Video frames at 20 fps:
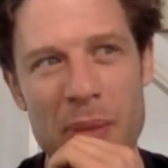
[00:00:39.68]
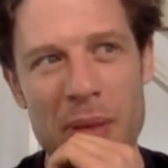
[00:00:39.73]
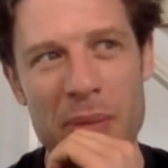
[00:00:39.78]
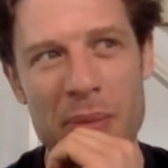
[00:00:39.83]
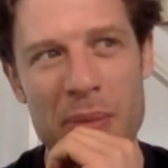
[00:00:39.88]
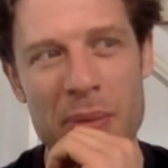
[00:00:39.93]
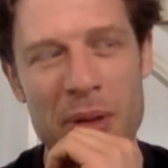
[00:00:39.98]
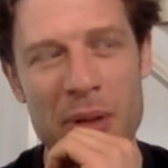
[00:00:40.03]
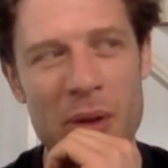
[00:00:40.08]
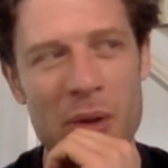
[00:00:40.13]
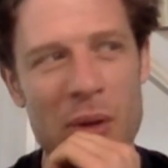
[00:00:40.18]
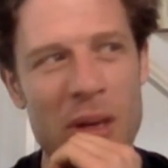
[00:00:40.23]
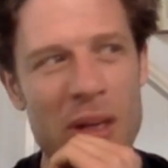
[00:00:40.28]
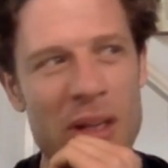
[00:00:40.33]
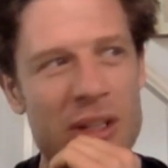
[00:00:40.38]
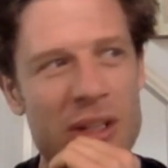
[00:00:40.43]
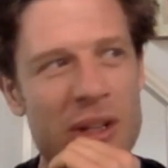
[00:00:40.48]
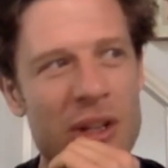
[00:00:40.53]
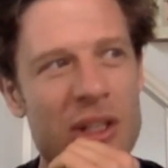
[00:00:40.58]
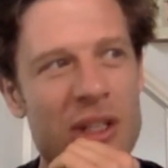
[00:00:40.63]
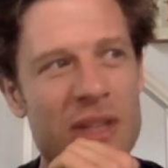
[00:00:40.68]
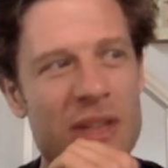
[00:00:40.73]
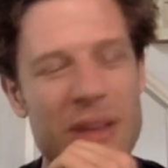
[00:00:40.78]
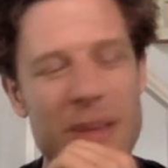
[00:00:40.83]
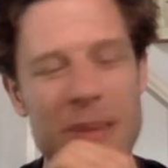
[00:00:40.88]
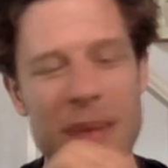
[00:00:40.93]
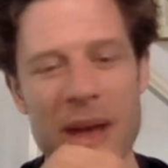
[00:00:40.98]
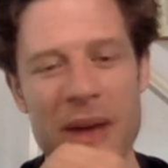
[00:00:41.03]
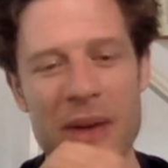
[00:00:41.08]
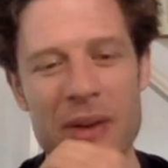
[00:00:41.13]
you know, exclusively
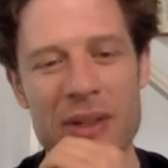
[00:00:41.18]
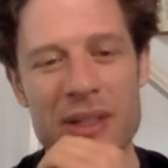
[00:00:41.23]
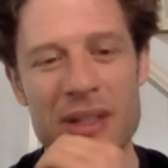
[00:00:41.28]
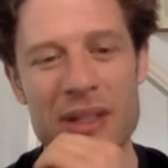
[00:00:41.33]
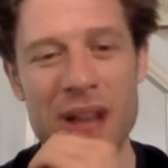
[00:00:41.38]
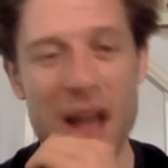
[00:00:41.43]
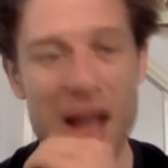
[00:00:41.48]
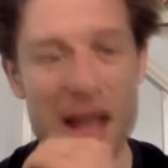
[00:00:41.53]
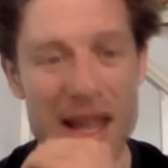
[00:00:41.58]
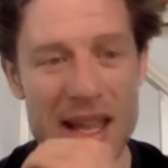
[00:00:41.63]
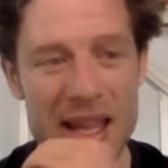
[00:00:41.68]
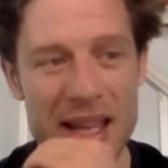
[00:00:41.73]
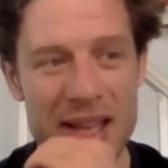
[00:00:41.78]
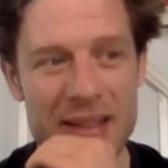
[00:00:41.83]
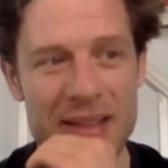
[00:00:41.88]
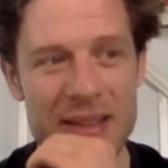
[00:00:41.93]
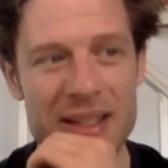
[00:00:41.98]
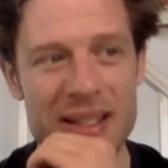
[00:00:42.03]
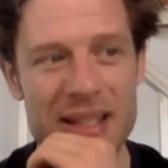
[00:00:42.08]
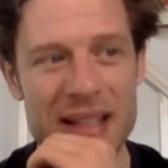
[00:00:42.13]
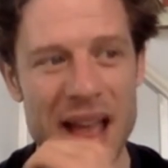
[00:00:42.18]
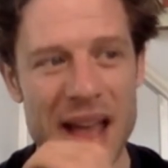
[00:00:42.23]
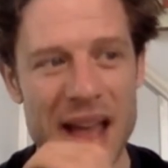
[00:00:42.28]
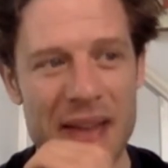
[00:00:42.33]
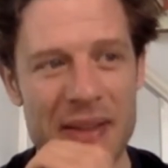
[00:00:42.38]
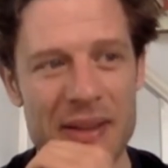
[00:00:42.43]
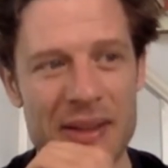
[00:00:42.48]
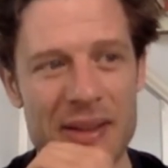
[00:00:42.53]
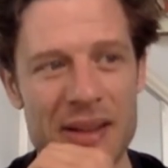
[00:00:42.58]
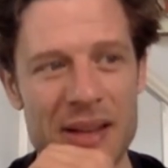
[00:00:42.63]
about dying, death,
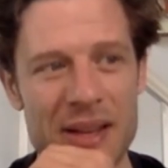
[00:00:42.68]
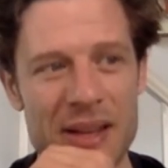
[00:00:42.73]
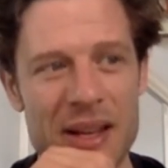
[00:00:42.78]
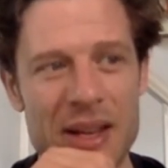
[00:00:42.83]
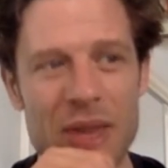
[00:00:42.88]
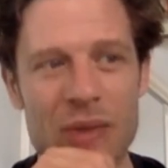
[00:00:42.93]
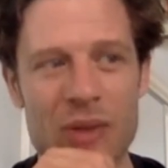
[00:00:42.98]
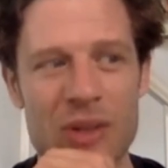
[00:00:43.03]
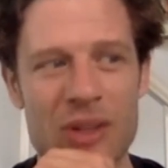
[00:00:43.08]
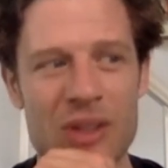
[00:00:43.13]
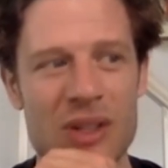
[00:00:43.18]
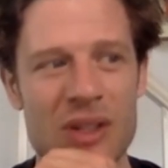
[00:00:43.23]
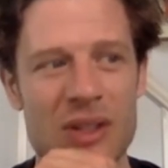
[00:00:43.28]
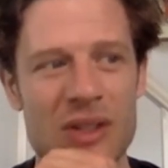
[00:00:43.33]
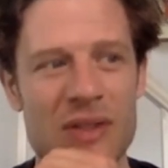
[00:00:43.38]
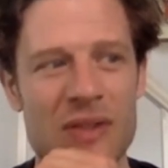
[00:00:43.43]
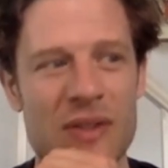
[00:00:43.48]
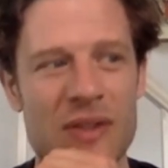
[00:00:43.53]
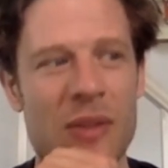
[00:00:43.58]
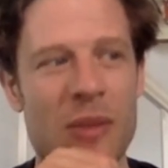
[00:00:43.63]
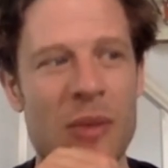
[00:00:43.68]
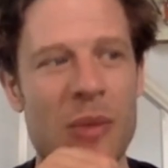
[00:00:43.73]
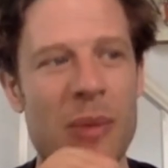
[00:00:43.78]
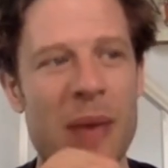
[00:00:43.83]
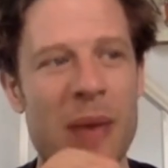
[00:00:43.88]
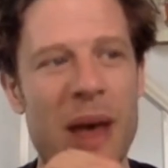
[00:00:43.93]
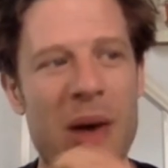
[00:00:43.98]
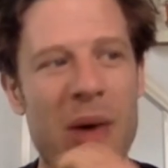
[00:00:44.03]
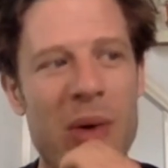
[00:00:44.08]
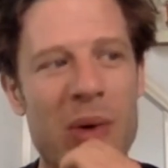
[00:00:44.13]
and illness. It's a film
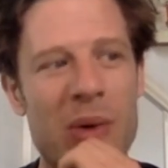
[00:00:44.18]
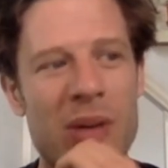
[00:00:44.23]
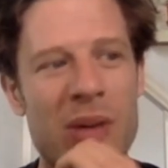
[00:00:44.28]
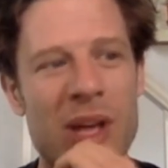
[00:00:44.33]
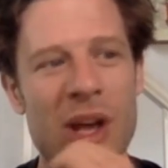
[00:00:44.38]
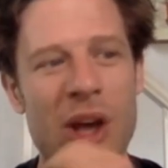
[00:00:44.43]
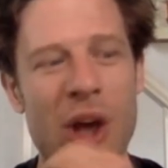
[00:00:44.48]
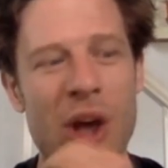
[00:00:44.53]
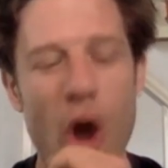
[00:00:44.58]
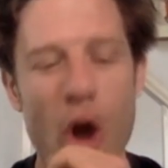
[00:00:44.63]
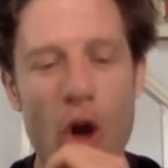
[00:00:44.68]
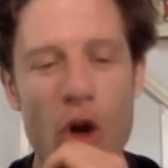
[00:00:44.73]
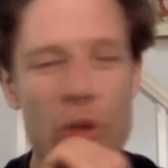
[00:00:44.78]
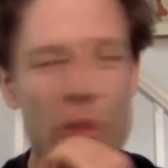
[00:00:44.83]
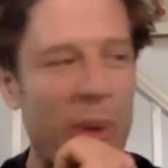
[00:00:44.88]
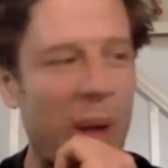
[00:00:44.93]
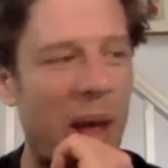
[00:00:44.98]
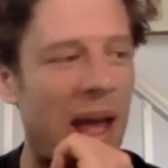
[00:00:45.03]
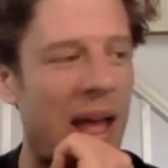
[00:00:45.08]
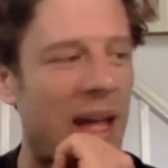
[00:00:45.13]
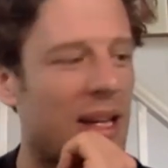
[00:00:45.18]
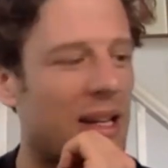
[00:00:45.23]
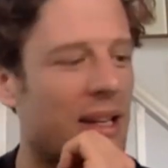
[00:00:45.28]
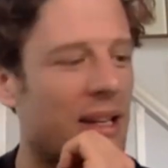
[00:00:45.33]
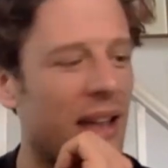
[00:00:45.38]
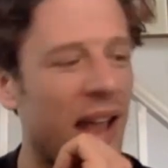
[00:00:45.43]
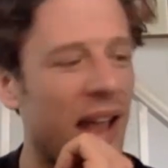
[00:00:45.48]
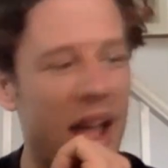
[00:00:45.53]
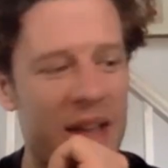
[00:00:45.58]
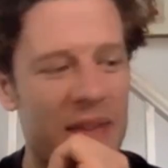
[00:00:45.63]
about hope
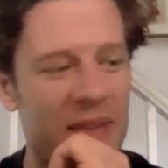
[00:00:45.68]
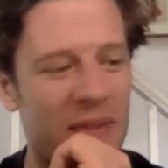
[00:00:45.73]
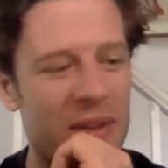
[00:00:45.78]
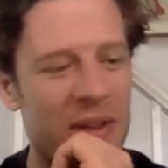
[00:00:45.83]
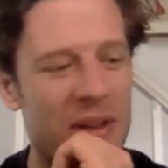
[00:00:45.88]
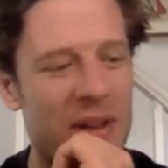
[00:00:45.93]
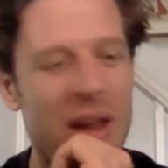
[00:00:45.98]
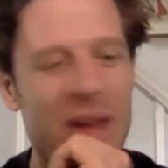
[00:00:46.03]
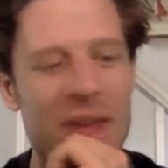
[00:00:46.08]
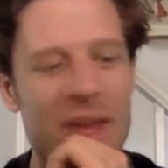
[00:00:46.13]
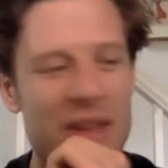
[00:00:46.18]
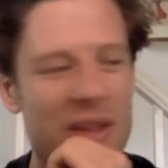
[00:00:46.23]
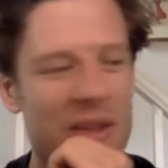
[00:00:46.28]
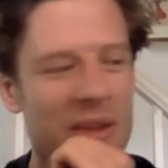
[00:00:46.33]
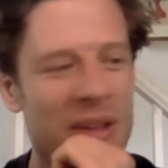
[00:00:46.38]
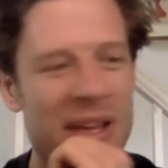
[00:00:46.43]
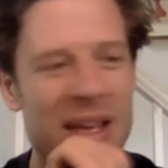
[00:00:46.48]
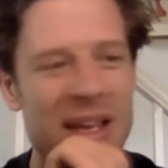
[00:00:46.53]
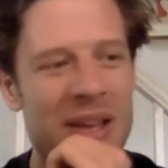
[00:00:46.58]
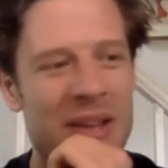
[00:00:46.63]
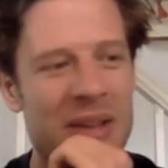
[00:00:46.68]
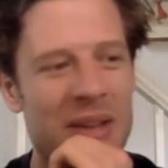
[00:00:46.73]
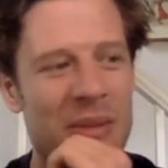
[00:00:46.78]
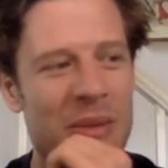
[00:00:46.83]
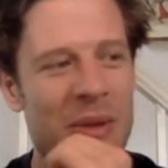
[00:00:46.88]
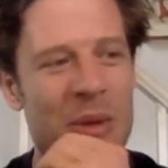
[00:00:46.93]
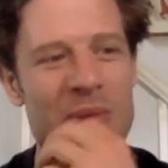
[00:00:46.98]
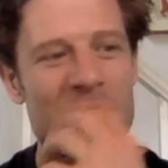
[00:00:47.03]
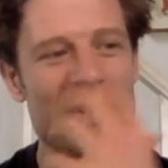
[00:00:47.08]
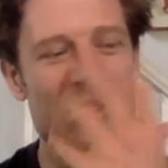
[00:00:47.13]
and life and loving the
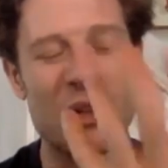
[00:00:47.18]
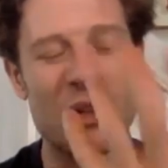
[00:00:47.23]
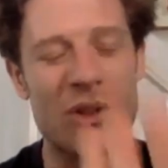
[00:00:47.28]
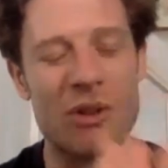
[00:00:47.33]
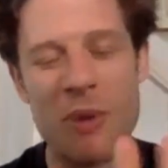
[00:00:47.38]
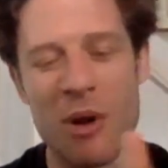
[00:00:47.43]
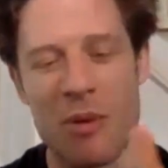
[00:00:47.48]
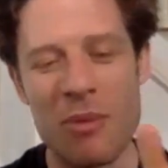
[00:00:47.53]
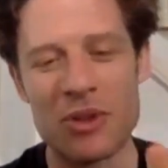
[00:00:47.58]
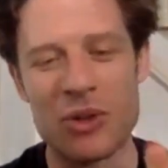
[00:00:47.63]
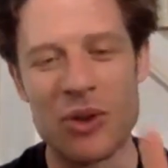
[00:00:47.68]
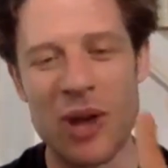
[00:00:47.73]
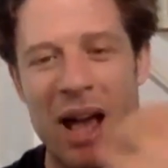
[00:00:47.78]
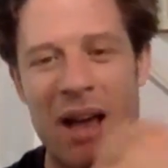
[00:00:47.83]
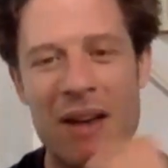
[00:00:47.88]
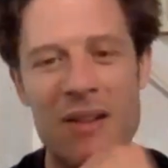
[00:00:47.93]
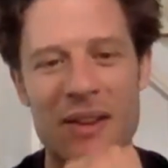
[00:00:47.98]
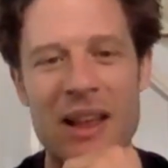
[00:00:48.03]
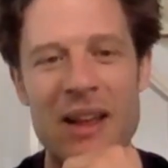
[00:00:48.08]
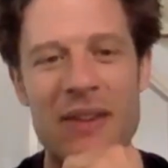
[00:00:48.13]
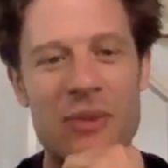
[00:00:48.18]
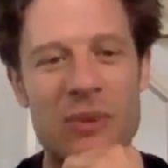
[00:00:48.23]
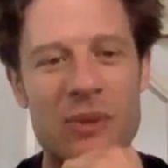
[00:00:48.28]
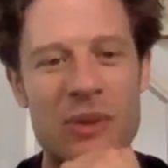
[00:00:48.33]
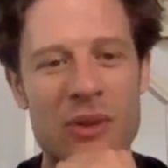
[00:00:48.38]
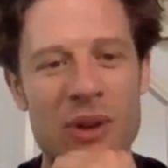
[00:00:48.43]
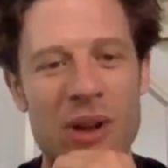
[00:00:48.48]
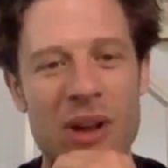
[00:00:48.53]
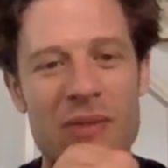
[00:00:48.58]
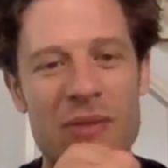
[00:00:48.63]
moments, you know, the moments you have left with
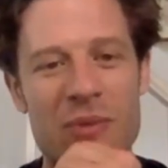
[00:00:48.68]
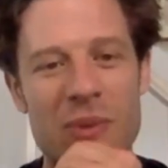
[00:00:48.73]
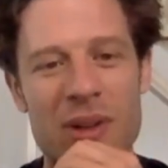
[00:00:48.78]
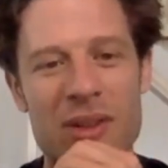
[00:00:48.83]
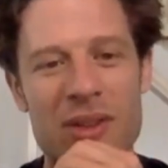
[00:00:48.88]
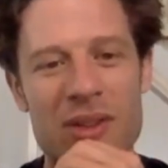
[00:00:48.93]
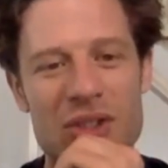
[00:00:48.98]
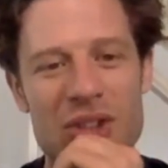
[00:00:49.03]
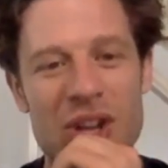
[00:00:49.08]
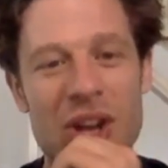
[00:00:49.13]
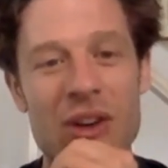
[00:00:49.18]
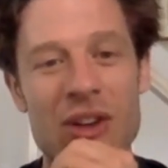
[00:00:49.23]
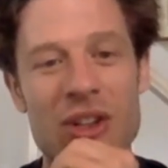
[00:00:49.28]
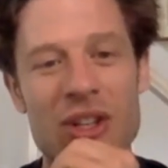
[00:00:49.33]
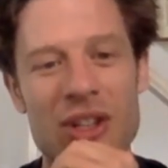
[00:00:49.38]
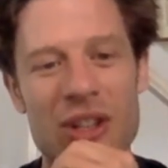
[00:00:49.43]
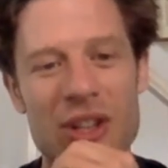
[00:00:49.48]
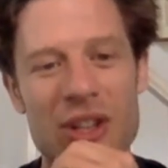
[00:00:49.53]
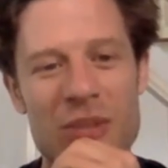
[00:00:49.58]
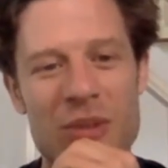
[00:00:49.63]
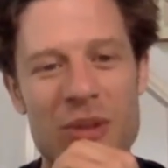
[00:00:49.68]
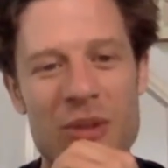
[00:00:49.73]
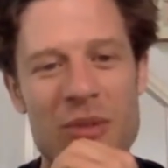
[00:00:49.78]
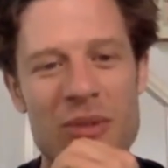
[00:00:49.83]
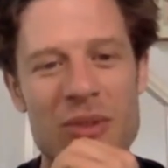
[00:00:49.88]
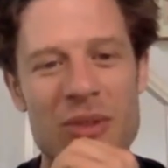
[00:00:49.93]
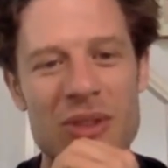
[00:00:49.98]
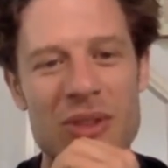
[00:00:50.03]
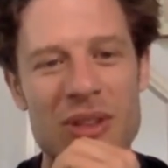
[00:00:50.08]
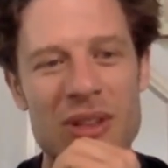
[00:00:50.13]
your loved ones, cherishing those
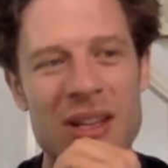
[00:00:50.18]
moments. And